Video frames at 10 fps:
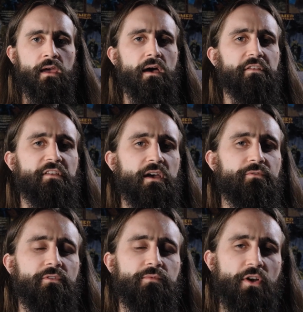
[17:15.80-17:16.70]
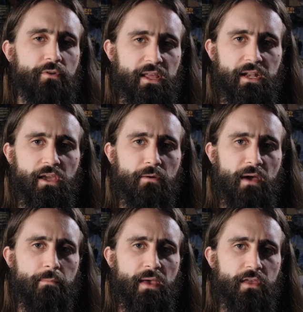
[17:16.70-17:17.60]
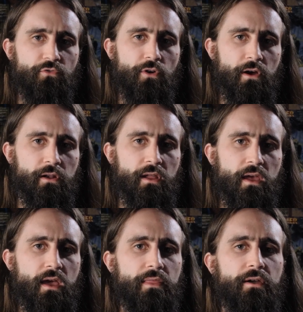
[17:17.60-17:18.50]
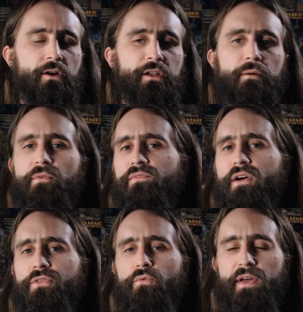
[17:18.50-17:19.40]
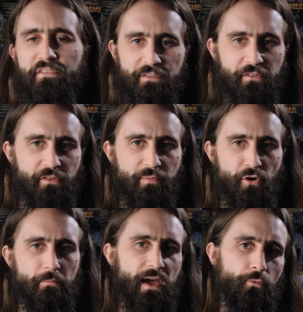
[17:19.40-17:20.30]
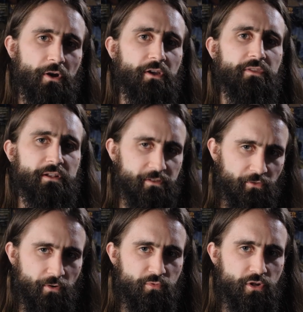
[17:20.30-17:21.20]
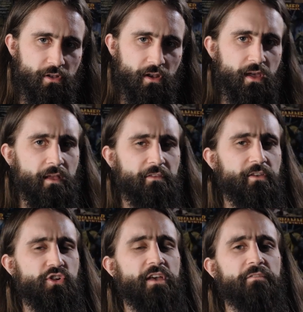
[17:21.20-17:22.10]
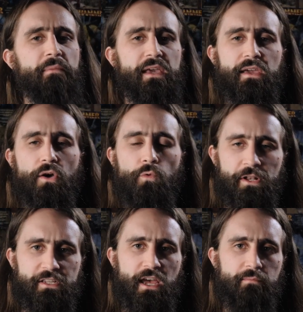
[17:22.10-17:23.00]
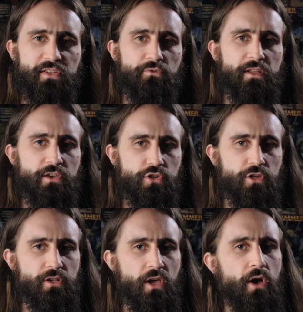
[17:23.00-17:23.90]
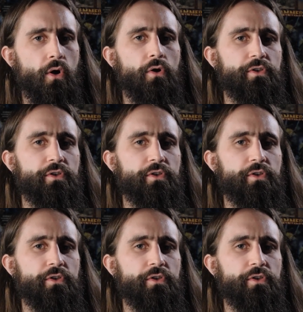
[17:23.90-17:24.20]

Aside from donating on my Patreon, there are a number of other ways to support my work in the description, such as making a one-time donation or